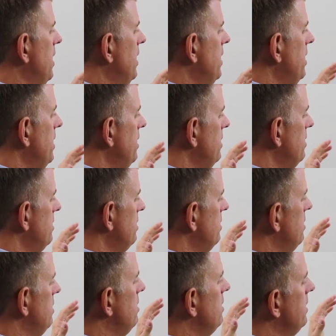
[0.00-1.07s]
And
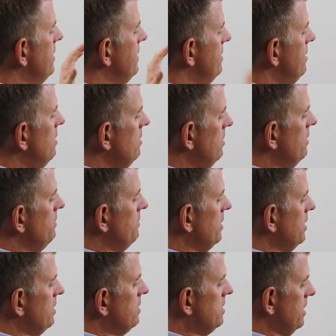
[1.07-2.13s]
uh, all of
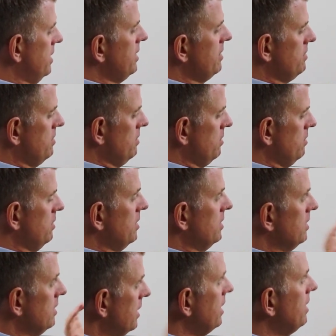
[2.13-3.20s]
these things are going to
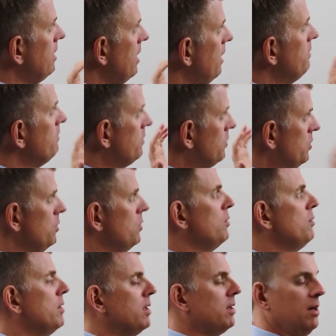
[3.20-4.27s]
lead up
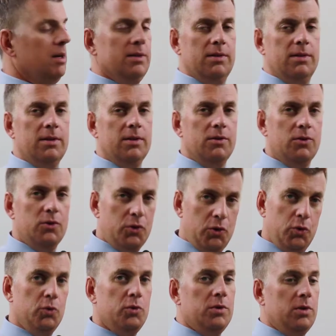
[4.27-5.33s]
to the
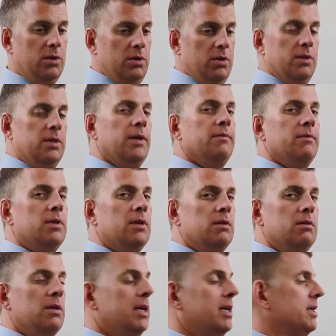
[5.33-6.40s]
Constitution in
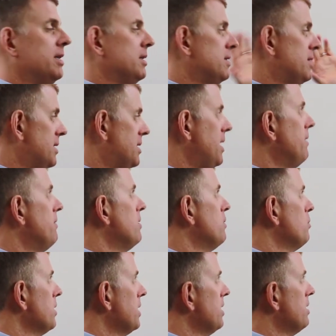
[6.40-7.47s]
1787.
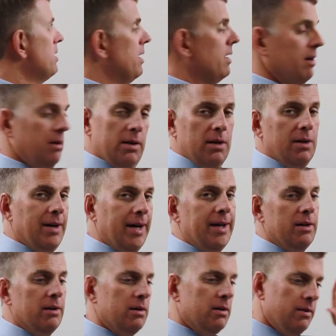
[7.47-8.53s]
We'll get there in a
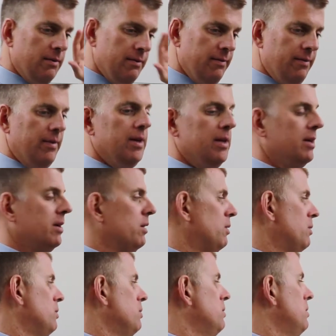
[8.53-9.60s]
later video.
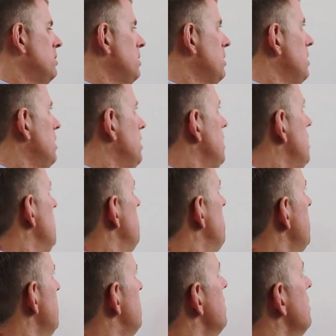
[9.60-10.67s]

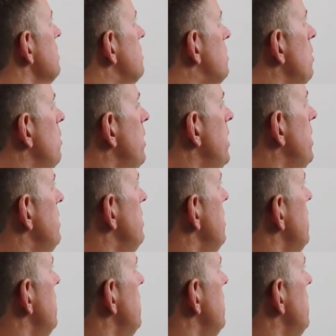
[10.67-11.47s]
But let's go ahead